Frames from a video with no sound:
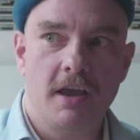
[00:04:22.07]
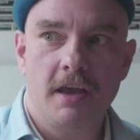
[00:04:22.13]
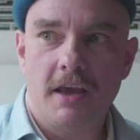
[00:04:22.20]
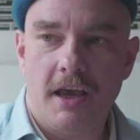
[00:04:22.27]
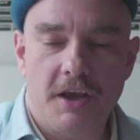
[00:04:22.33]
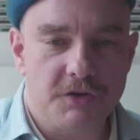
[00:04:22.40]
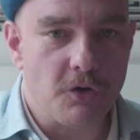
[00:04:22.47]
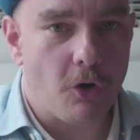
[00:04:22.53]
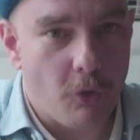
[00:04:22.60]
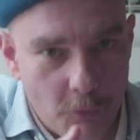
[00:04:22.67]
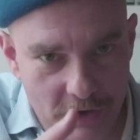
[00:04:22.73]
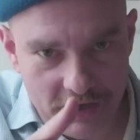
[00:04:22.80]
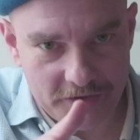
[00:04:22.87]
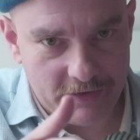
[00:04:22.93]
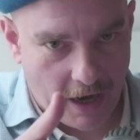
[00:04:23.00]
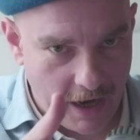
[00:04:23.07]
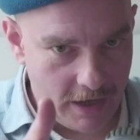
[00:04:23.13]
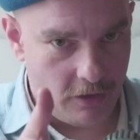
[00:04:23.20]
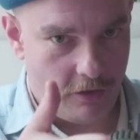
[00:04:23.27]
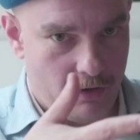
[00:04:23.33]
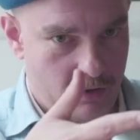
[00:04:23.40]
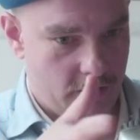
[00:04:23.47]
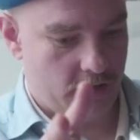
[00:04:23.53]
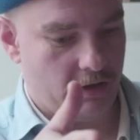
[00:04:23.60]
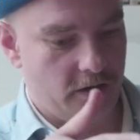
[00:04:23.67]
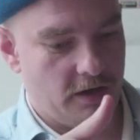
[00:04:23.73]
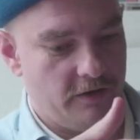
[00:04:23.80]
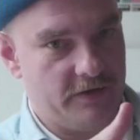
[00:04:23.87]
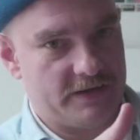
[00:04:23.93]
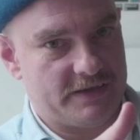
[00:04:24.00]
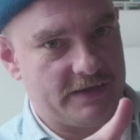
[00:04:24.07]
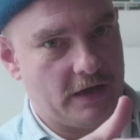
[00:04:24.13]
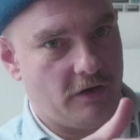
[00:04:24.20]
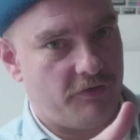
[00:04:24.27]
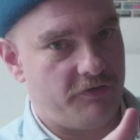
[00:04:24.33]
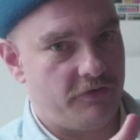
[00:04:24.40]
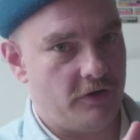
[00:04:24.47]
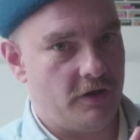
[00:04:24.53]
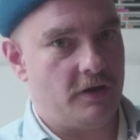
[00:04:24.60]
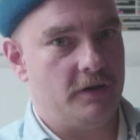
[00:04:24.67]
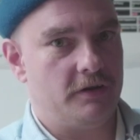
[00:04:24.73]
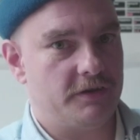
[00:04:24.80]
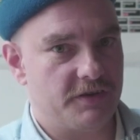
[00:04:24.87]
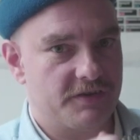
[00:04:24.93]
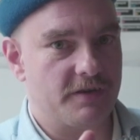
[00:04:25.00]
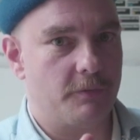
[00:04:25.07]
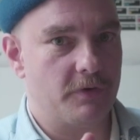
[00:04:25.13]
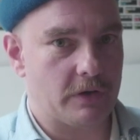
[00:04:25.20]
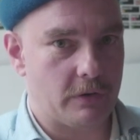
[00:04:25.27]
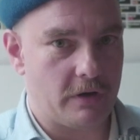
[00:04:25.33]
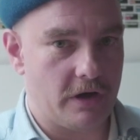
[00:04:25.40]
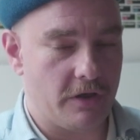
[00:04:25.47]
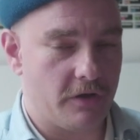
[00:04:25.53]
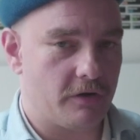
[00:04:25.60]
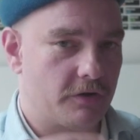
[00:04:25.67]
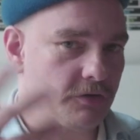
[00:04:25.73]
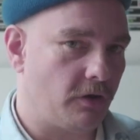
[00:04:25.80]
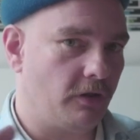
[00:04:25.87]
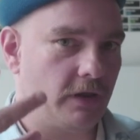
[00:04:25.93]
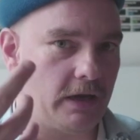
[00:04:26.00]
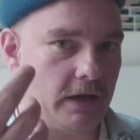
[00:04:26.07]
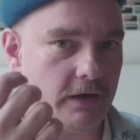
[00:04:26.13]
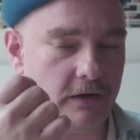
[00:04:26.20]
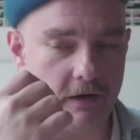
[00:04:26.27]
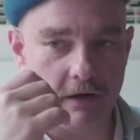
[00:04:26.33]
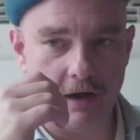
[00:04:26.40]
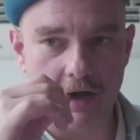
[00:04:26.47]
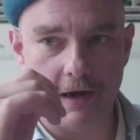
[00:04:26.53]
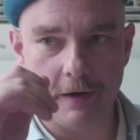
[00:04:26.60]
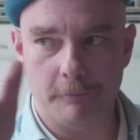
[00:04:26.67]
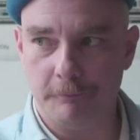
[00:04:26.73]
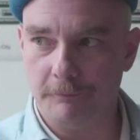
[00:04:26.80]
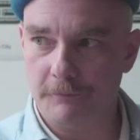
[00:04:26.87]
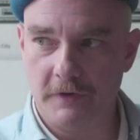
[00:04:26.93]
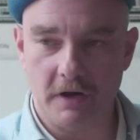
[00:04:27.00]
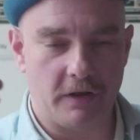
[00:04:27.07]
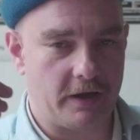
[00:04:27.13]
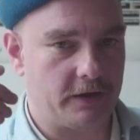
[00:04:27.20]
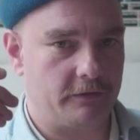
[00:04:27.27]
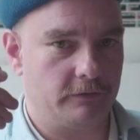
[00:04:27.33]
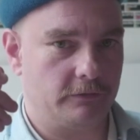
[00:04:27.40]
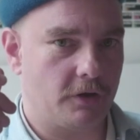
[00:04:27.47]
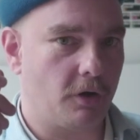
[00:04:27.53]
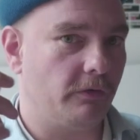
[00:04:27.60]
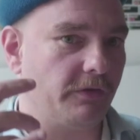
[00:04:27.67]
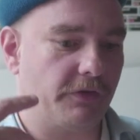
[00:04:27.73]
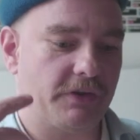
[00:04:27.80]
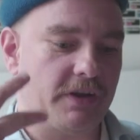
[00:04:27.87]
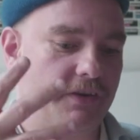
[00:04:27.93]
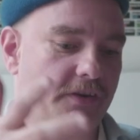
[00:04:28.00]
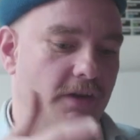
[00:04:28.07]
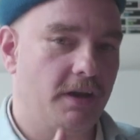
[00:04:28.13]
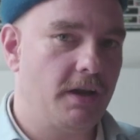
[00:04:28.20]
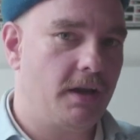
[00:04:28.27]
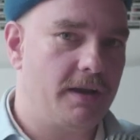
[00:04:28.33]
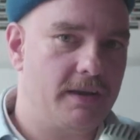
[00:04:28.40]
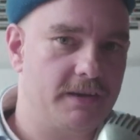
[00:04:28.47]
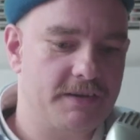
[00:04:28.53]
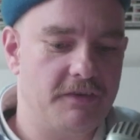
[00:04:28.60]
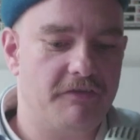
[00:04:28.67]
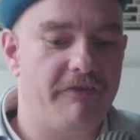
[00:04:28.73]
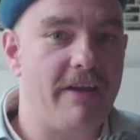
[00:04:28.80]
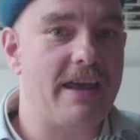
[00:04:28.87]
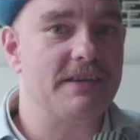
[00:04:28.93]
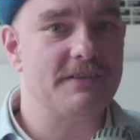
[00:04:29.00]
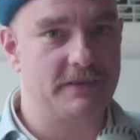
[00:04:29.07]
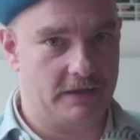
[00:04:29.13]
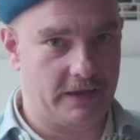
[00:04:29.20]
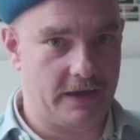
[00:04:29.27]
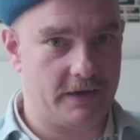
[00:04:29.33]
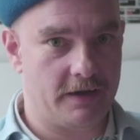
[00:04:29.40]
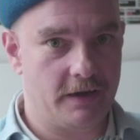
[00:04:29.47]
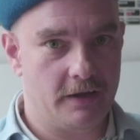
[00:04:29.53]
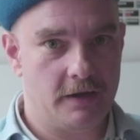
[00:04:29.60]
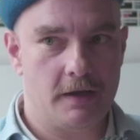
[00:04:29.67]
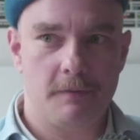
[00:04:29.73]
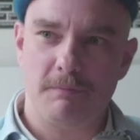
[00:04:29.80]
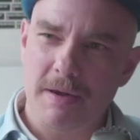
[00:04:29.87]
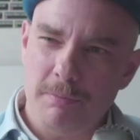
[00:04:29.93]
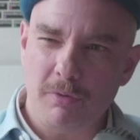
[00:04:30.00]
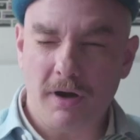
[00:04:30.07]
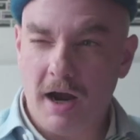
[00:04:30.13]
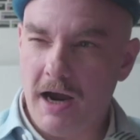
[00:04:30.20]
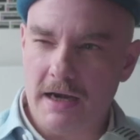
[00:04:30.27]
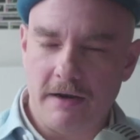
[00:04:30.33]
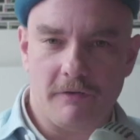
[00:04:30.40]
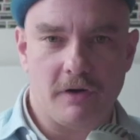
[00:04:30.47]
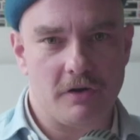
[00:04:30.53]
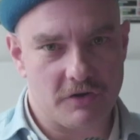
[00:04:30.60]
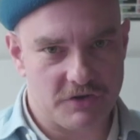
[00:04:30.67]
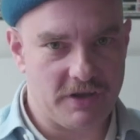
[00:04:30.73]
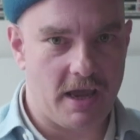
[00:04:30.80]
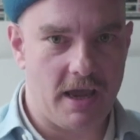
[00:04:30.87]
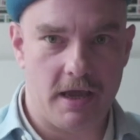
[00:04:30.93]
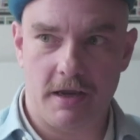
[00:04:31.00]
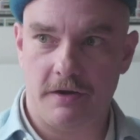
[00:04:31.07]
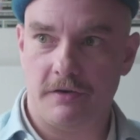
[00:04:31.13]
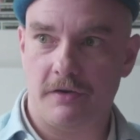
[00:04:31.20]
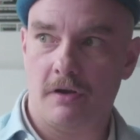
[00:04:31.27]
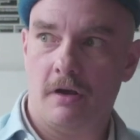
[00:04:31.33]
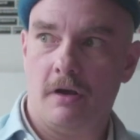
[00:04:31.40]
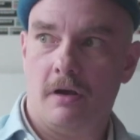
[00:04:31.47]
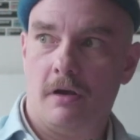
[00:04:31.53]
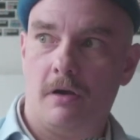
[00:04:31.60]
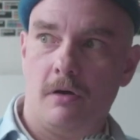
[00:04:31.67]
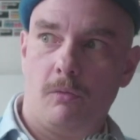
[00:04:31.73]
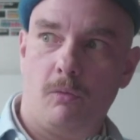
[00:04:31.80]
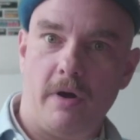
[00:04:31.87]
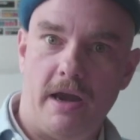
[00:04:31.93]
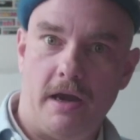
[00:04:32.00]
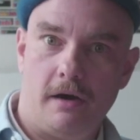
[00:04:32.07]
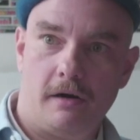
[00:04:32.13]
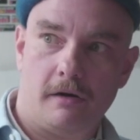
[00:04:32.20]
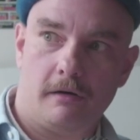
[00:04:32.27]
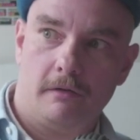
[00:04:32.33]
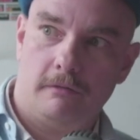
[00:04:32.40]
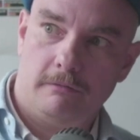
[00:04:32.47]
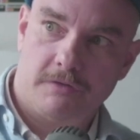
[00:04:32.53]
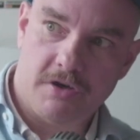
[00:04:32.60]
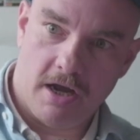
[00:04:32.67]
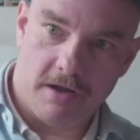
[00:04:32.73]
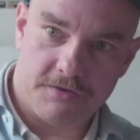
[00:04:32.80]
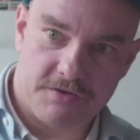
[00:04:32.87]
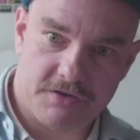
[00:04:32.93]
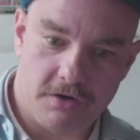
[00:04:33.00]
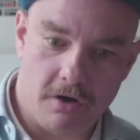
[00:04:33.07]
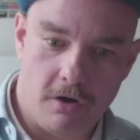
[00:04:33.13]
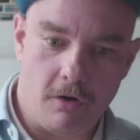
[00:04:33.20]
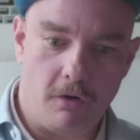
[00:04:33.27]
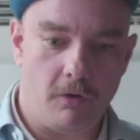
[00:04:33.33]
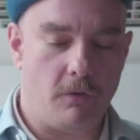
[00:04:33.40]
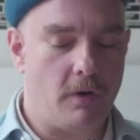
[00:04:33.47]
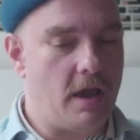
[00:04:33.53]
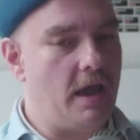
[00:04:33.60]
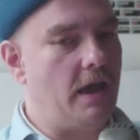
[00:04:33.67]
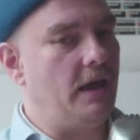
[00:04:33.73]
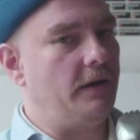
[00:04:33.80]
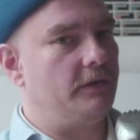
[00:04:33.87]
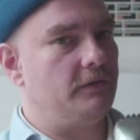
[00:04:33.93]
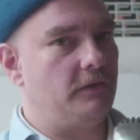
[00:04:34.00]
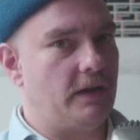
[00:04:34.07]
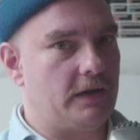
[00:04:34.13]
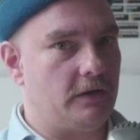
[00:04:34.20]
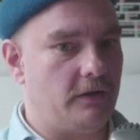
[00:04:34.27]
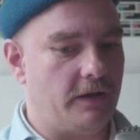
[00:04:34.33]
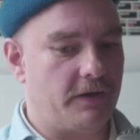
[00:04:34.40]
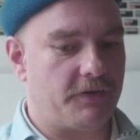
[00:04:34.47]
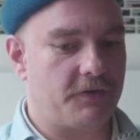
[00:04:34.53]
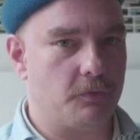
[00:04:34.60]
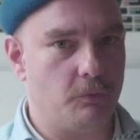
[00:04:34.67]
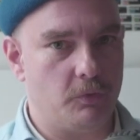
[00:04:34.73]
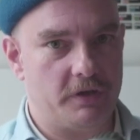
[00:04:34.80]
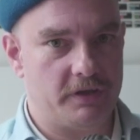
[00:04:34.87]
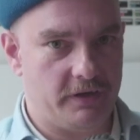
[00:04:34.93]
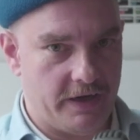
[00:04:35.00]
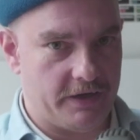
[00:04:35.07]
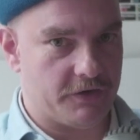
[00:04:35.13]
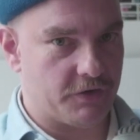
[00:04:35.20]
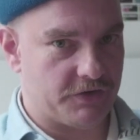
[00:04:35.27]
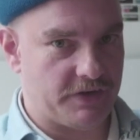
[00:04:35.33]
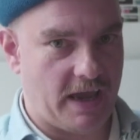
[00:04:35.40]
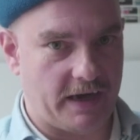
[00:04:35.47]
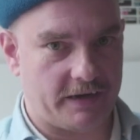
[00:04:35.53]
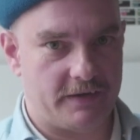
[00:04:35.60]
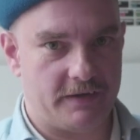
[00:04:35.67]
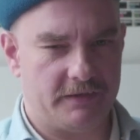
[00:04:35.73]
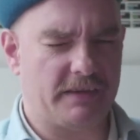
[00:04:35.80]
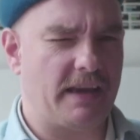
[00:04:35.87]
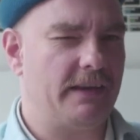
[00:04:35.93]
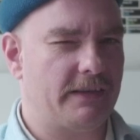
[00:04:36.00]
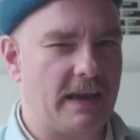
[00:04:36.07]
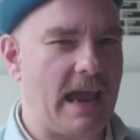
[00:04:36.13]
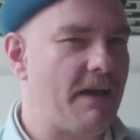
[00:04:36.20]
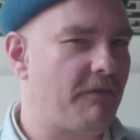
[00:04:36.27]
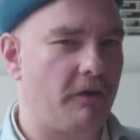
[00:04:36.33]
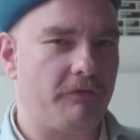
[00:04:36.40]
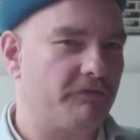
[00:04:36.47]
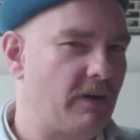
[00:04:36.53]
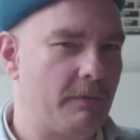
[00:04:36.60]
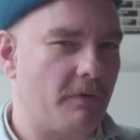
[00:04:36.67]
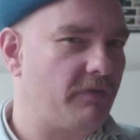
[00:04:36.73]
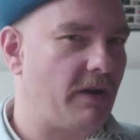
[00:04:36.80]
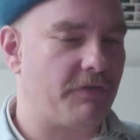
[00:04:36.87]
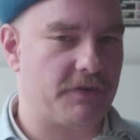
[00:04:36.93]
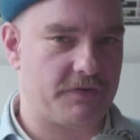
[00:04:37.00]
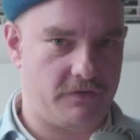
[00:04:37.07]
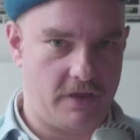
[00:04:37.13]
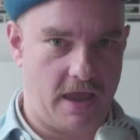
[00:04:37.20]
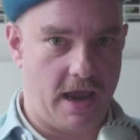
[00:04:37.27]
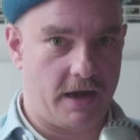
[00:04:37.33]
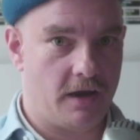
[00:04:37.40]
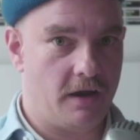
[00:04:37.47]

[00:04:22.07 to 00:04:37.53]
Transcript: is all within dialogue of itself to some degree or another. It's all in, um, you know, like Colville says, it's in Fantasyland. People kind of understand where Jon Snow and Legolas would intersect. They, they have a frame of reference for that.